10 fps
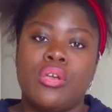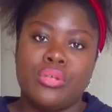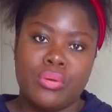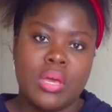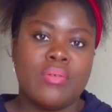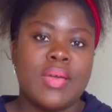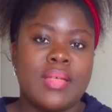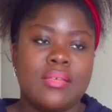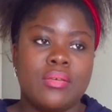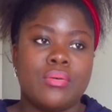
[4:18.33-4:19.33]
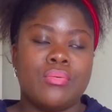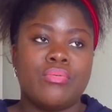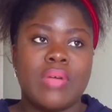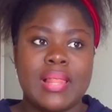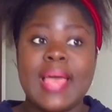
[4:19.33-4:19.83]

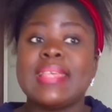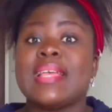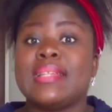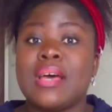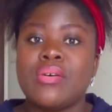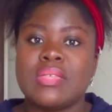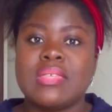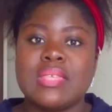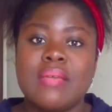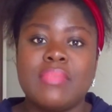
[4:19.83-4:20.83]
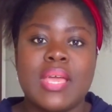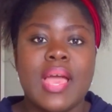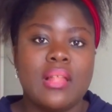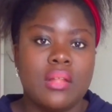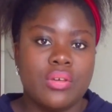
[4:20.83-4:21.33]
you realize that was the same day
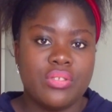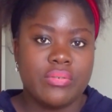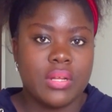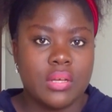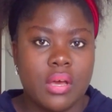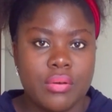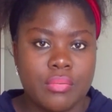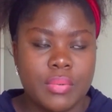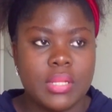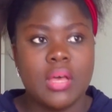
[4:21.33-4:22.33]
I launched Radical Ruby.